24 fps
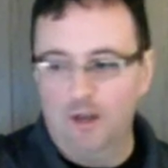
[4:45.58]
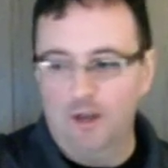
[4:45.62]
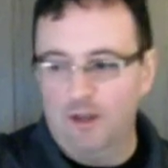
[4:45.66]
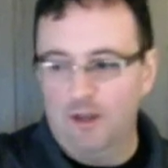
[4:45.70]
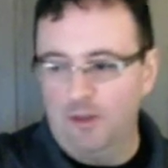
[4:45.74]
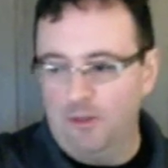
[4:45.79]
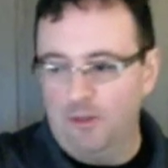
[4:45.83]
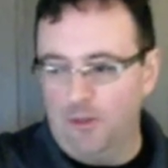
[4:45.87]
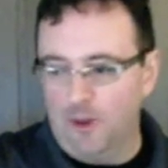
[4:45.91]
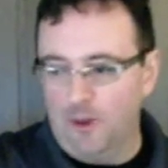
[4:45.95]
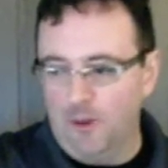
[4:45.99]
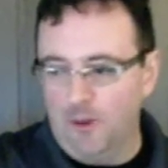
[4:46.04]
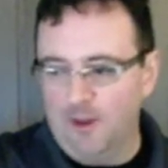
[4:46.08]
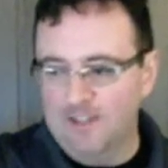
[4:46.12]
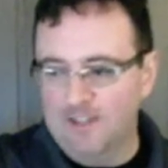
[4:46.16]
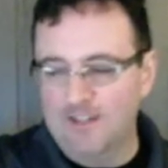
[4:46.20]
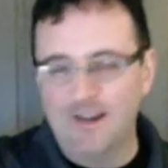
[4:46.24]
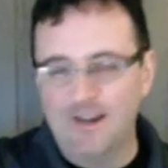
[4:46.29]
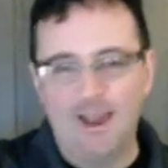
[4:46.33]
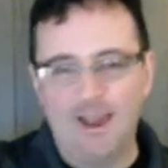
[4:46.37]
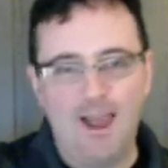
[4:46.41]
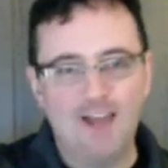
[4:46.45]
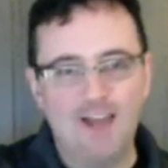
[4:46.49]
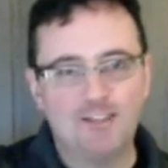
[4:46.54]
there
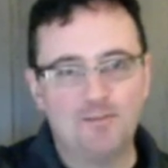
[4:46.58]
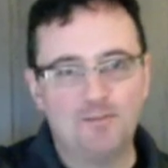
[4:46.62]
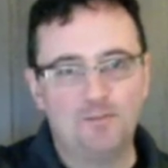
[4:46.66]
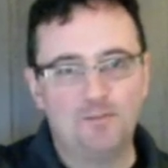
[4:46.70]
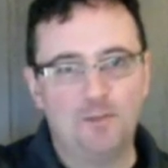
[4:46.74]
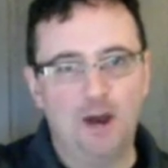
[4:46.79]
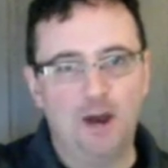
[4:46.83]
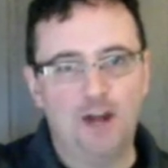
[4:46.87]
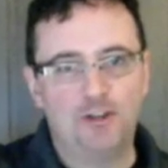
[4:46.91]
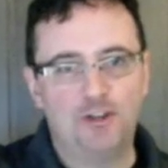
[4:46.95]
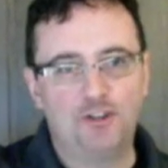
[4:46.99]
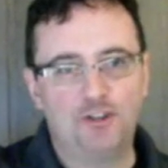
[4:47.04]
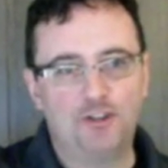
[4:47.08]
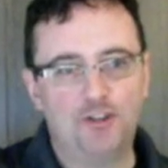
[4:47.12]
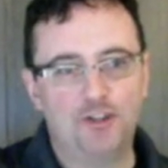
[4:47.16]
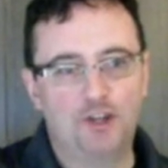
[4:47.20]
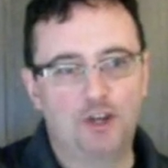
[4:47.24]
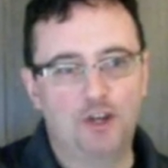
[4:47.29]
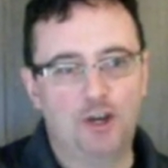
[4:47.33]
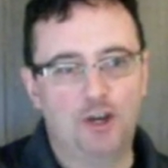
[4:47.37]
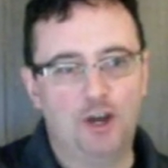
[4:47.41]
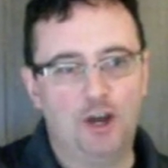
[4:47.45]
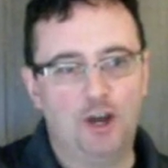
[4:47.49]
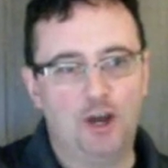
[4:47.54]
isn't as much
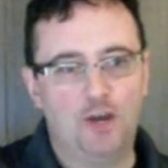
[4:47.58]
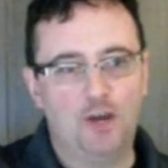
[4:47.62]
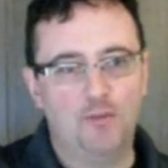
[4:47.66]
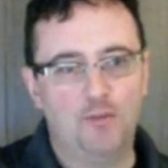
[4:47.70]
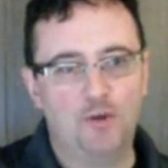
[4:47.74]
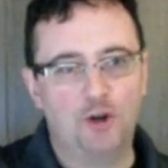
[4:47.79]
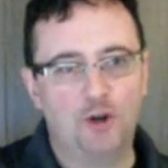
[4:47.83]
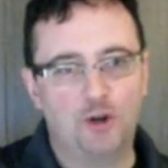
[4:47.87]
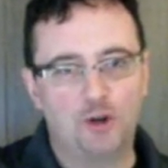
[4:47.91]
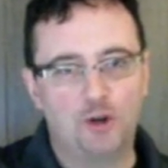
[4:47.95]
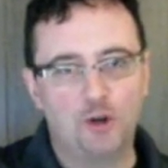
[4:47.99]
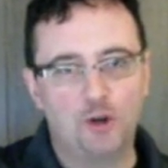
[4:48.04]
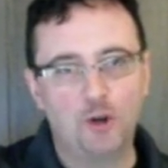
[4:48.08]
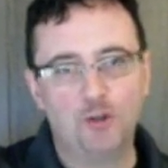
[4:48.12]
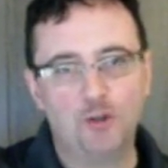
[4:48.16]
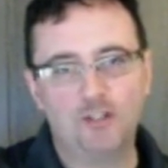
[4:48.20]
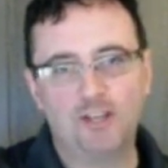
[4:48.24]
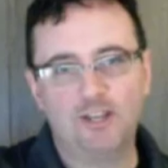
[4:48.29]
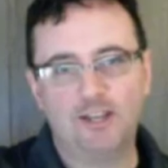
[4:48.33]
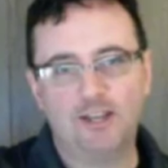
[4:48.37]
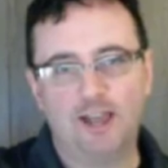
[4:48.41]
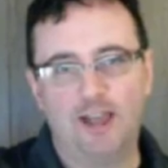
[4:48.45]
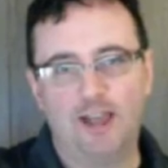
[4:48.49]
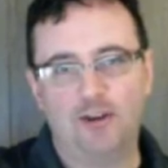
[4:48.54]

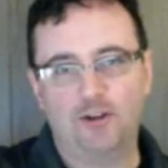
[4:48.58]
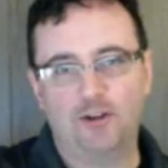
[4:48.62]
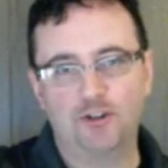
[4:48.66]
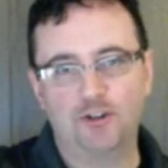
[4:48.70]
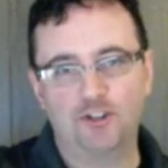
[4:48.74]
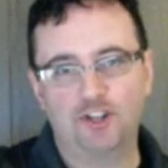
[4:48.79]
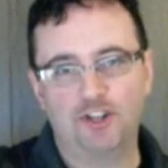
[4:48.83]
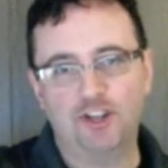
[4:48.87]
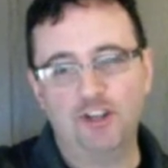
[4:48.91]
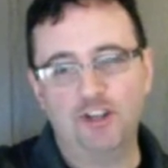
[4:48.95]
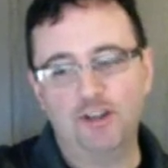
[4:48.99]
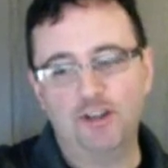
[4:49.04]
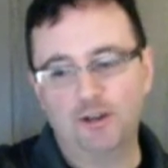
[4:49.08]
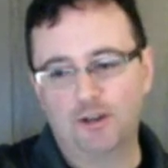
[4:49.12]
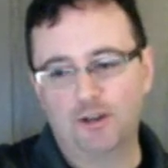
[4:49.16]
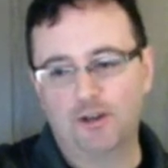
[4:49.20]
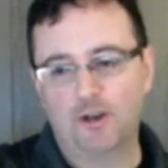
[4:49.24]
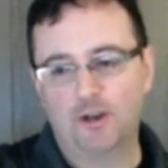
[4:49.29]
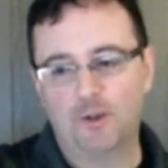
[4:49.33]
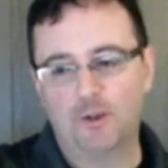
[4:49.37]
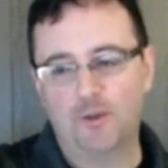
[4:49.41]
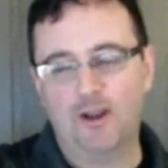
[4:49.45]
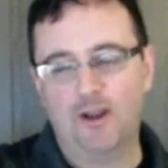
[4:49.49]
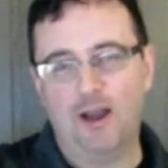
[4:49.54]
acoustic energy
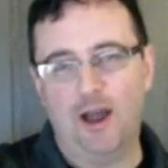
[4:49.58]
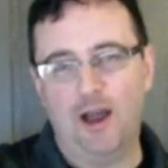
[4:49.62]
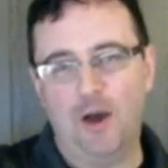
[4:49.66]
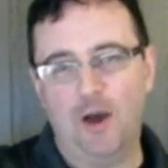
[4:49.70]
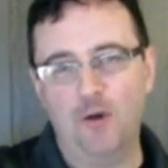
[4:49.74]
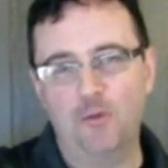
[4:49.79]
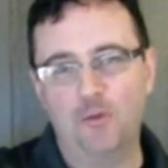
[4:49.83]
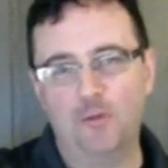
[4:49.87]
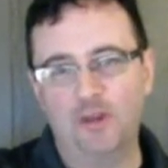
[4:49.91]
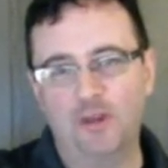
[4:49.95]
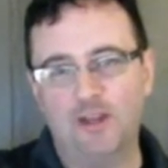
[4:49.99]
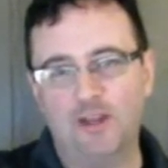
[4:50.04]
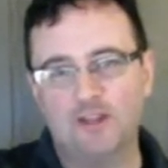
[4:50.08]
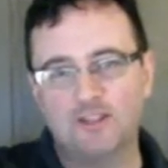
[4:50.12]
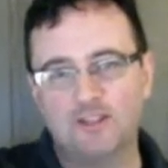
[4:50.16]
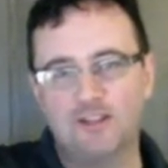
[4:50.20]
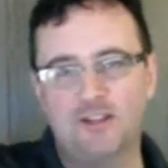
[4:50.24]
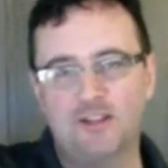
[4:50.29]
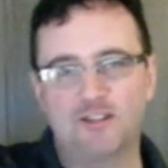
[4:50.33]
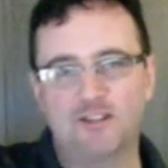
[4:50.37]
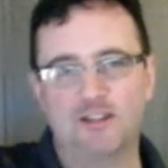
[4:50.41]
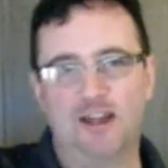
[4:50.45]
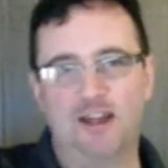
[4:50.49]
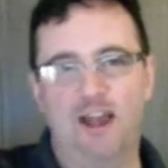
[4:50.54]
coming out because it
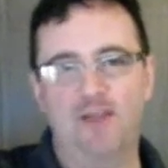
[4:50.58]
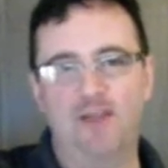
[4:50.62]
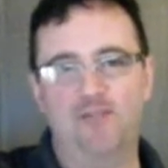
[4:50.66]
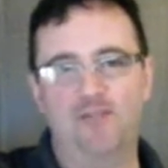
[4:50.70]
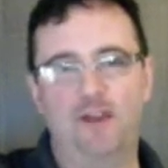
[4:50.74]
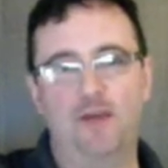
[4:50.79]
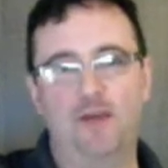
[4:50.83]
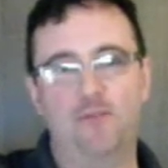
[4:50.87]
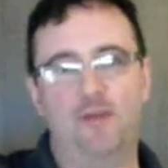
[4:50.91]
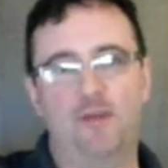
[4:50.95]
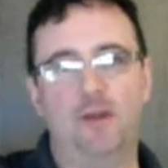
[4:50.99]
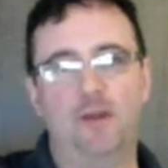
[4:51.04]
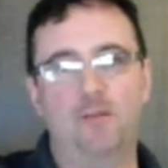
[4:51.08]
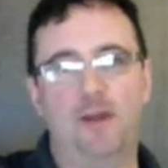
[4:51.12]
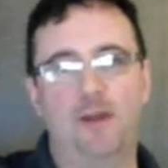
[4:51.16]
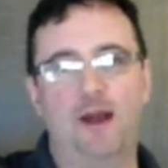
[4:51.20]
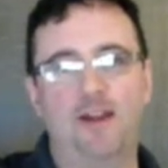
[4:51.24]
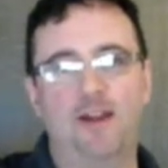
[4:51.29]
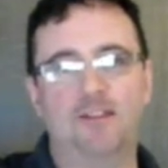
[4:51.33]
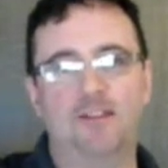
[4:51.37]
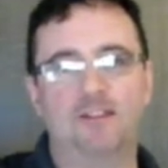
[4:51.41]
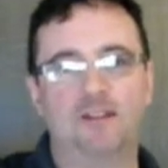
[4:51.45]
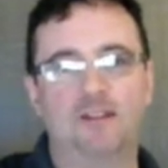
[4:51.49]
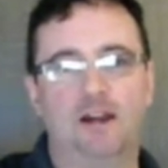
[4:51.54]
doesn't have that big
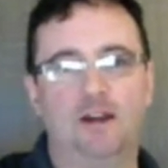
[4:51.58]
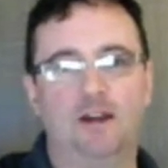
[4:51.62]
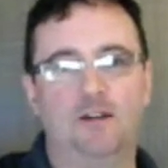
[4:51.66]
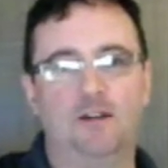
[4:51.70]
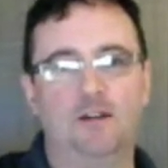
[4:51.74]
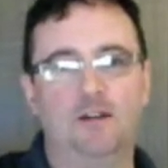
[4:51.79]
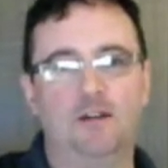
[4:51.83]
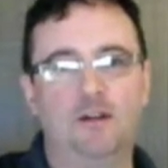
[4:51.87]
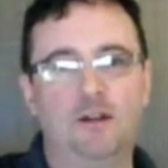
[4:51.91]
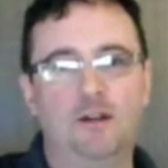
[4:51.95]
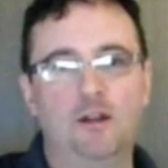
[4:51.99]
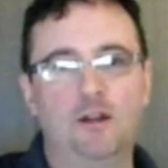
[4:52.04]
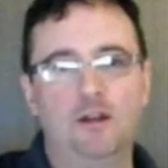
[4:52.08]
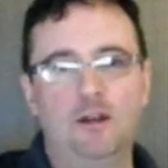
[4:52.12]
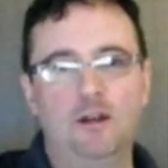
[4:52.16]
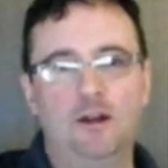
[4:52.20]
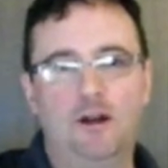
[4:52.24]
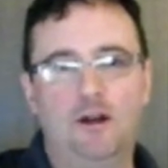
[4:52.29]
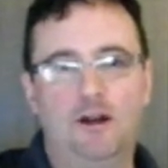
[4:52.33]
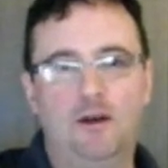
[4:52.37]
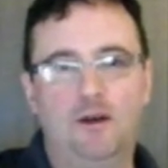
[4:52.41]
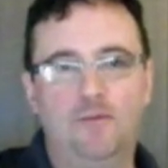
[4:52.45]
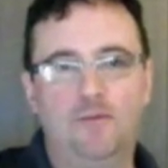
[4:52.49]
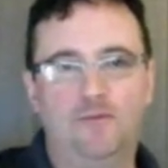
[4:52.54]
body style
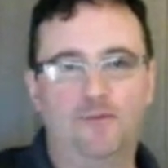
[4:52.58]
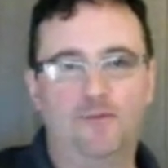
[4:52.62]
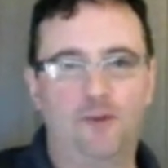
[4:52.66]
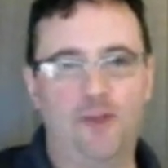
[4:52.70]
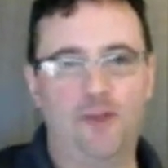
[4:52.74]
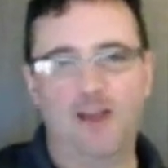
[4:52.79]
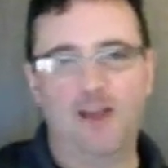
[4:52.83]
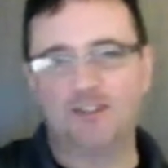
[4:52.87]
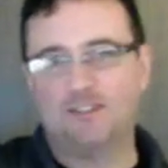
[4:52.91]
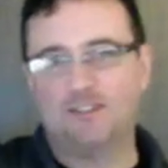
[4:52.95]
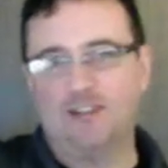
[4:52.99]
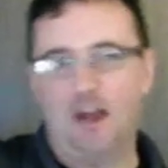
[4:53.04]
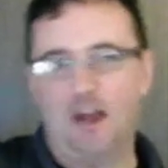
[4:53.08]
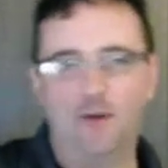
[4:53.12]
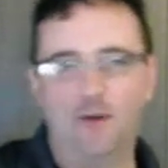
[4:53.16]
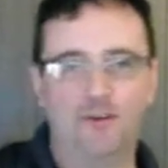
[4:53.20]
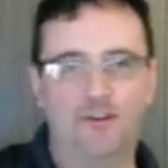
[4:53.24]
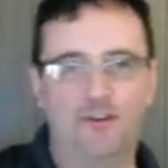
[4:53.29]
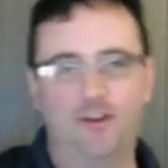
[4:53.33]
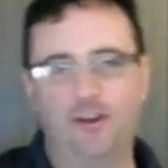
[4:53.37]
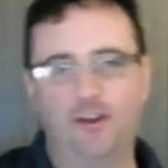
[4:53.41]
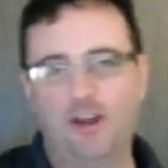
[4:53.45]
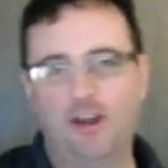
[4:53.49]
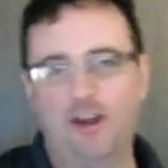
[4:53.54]
for that sound
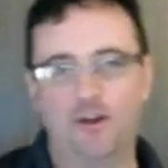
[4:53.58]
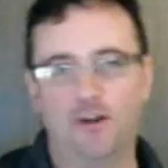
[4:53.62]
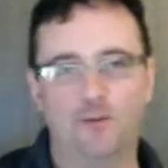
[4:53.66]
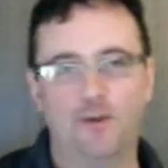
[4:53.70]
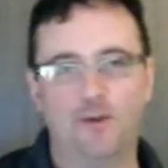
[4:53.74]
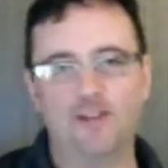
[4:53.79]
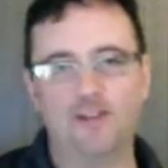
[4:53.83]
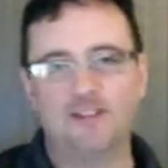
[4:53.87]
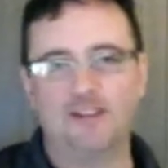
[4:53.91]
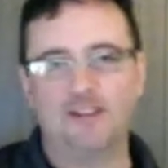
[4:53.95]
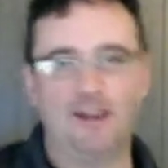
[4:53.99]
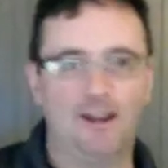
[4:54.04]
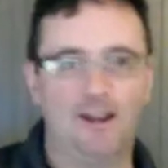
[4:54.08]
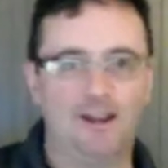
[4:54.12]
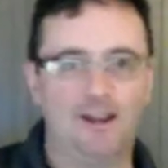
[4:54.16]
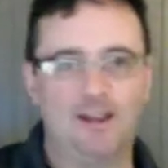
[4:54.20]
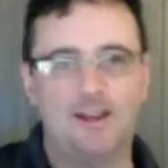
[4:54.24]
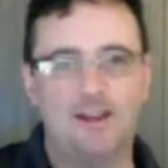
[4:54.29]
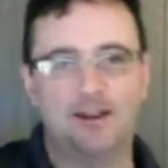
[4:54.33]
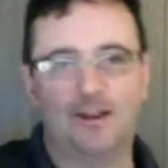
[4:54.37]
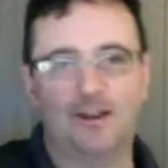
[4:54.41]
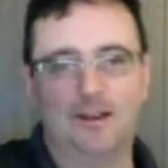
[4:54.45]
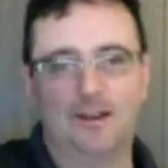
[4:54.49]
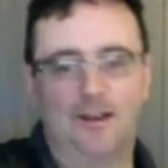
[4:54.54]
to kind of resonate
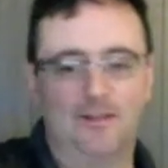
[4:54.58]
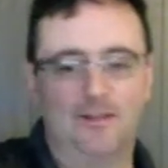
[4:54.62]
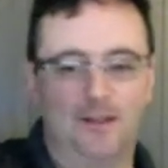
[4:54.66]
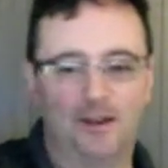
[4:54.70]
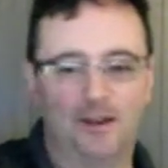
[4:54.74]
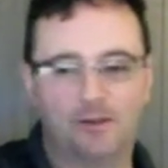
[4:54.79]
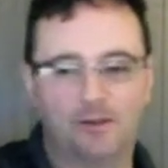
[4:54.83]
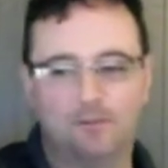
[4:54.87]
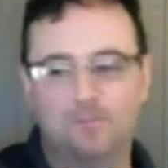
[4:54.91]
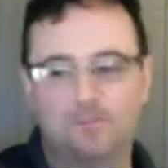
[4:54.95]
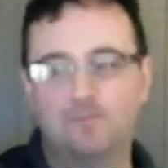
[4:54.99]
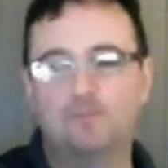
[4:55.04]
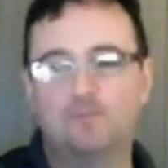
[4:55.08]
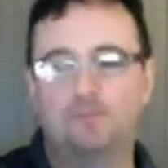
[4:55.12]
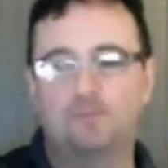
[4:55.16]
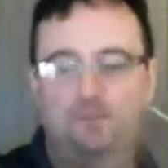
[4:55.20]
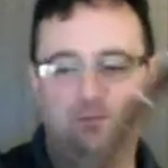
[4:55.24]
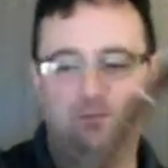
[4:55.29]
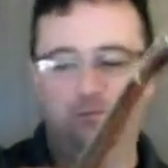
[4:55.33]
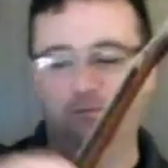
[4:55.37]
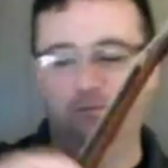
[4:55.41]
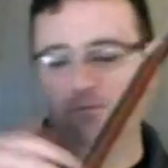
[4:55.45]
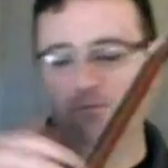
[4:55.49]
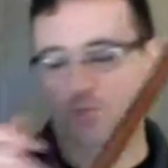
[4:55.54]
in and then
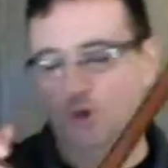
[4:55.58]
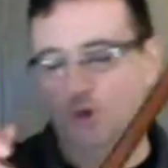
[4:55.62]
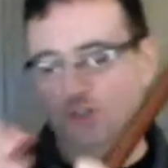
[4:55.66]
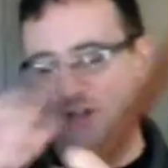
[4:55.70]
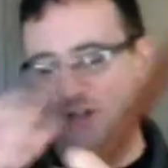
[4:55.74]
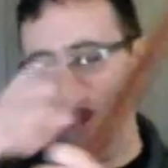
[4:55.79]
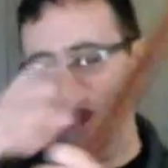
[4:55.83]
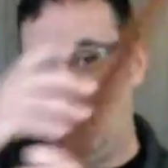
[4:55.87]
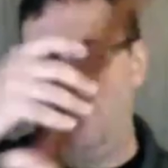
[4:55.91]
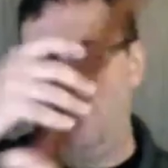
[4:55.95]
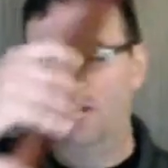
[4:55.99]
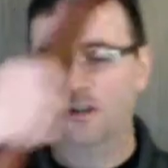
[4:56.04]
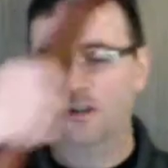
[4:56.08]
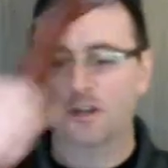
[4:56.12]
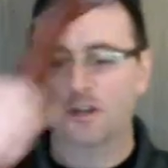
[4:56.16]
push out.